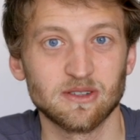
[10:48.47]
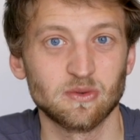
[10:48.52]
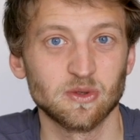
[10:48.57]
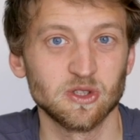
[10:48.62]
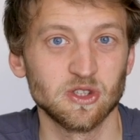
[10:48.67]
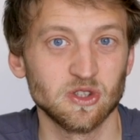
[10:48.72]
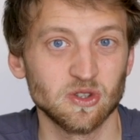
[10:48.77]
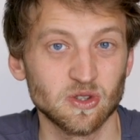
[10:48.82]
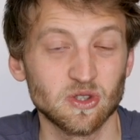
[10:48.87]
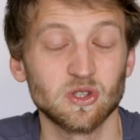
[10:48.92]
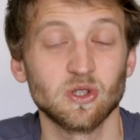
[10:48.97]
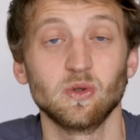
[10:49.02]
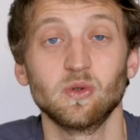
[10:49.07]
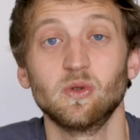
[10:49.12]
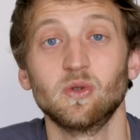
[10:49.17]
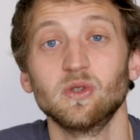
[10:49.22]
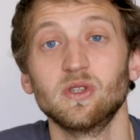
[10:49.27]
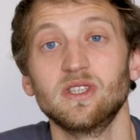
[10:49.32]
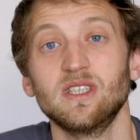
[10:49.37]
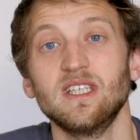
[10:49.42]
was not so
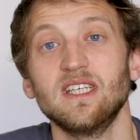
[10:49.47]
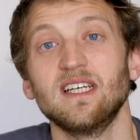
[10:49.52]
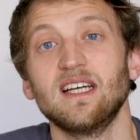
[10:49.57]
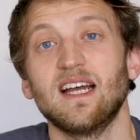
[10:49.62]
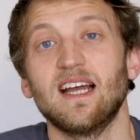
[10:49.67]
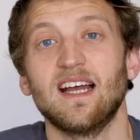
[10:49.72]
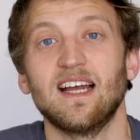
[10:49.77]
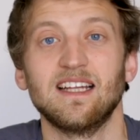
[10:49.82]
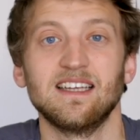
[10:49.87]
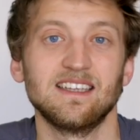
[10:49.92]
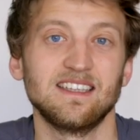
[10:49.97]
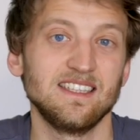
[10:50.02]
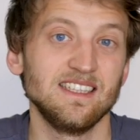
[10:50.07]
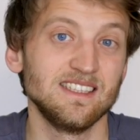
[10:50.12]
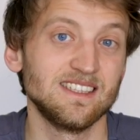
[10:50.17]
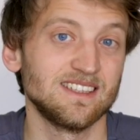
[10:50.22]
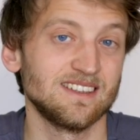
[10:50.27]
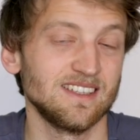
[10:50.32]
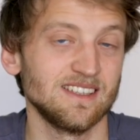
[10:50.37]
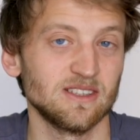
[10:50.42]
good. And
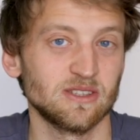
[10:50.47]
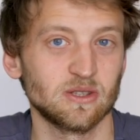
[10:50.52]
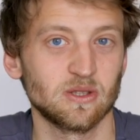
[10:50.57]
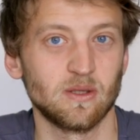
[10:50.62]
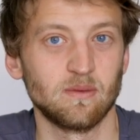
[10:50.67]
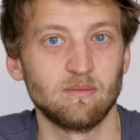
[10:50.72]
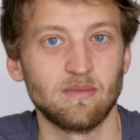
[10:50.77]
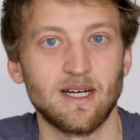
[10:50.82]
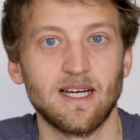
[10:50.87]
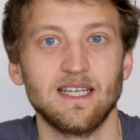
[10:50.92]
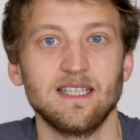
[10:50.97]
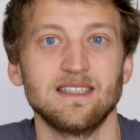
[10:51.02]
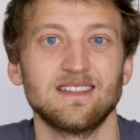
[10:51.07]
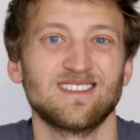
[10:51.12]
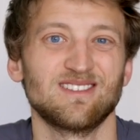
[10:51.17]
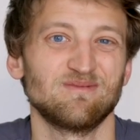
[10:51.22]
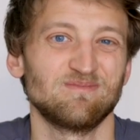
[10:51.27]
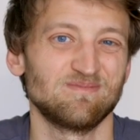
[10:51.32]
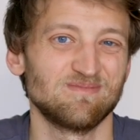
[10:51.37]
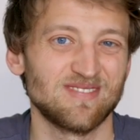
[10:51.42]
these things
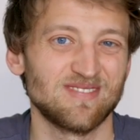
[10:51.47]
combined,